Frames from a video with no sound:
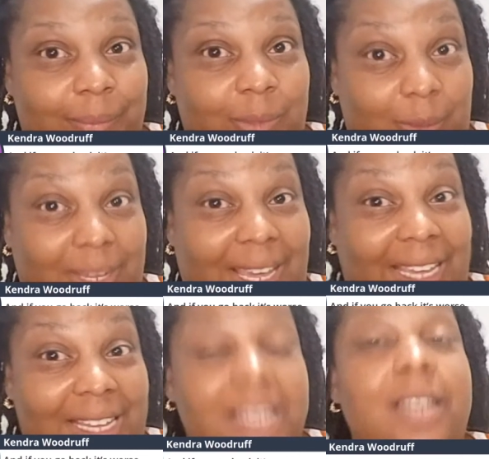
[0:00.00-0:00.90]
Okay?
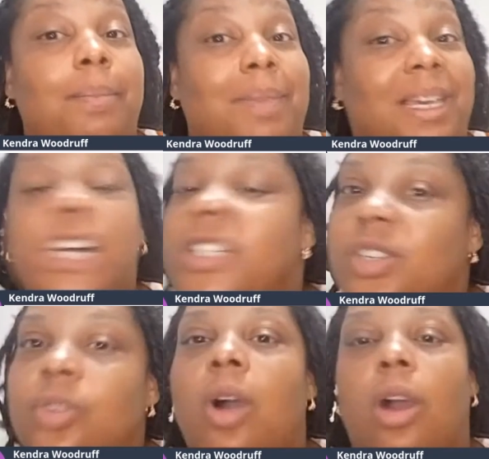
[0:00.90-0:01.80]
Because
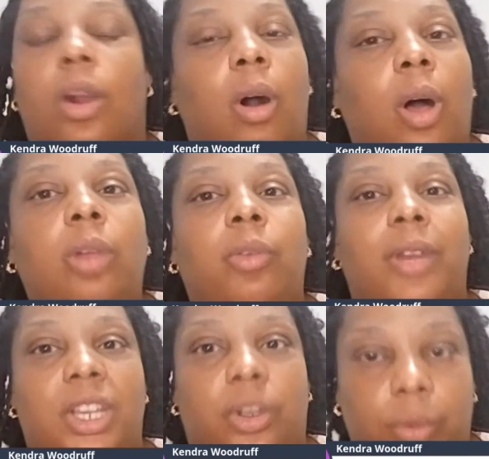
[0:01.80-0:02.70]
you are already
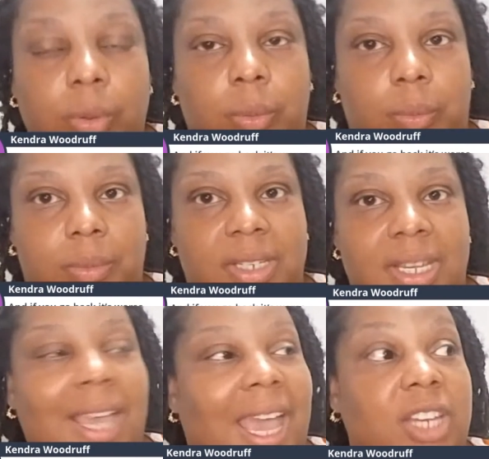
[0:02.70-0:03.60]
groomed
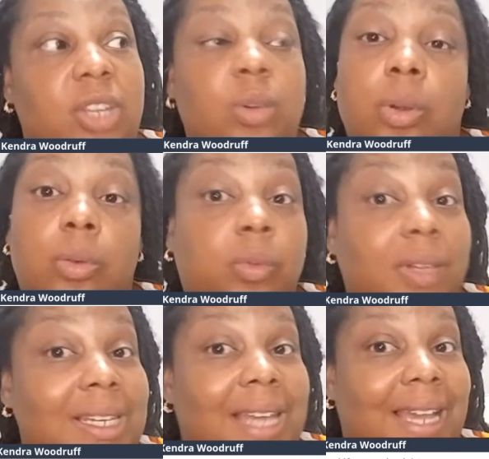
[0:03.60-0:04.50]
and you don't
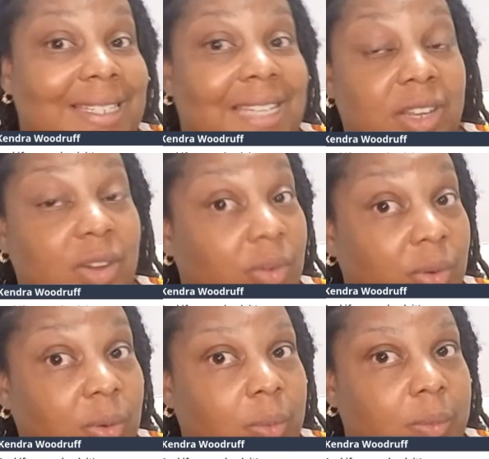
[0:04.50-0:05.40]
realize that you're
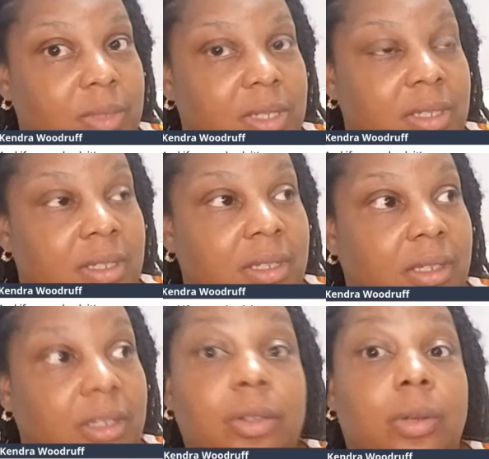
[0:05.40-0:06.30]
groomed.
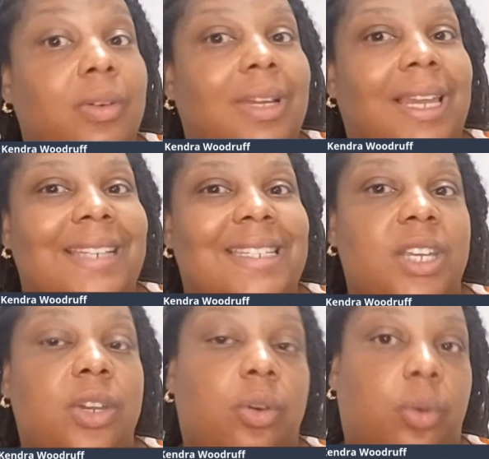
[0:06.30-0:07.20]
You don't realize that
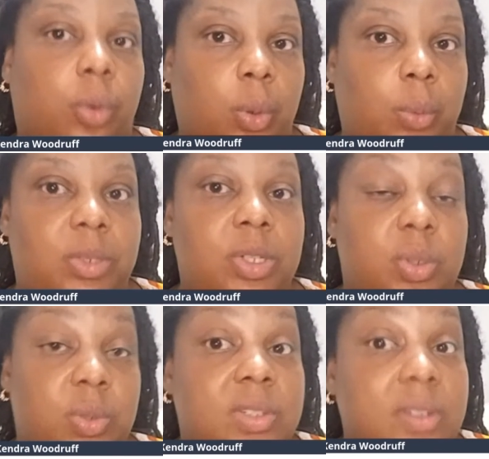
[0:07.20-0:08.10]
you're groomed to
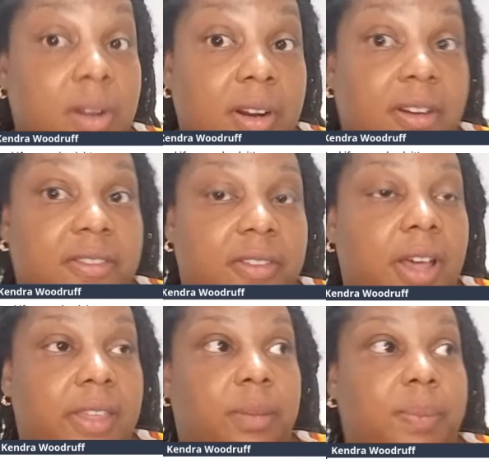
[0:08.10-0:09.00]
serve
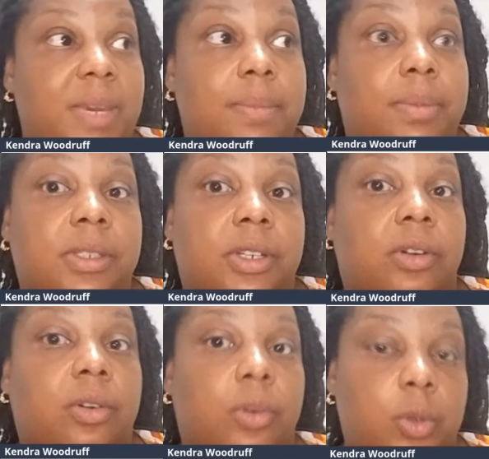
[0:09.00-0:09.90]
other people. You're
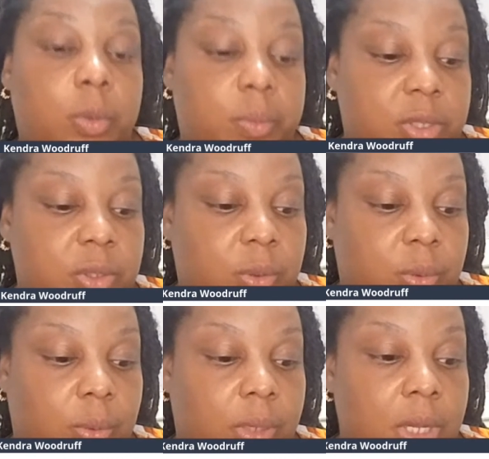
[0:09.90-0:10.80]
groomed
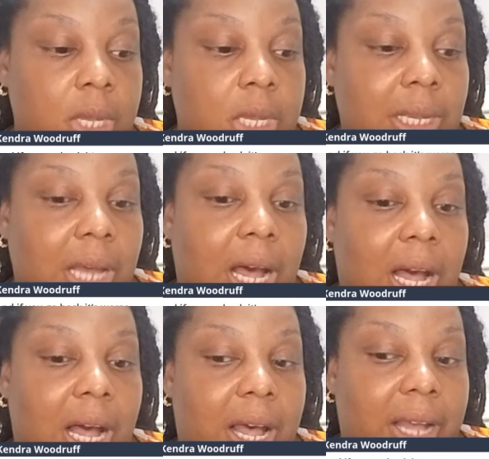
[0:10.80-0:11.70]
to
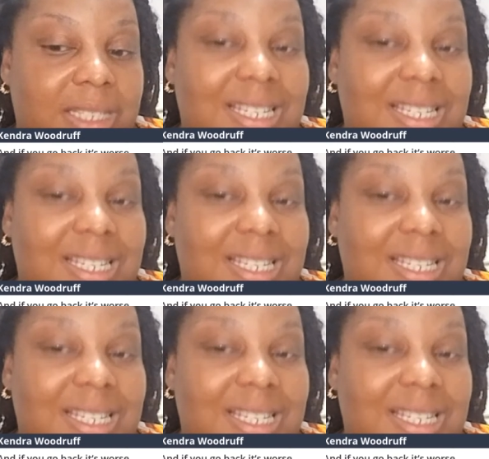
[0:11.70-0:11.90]
put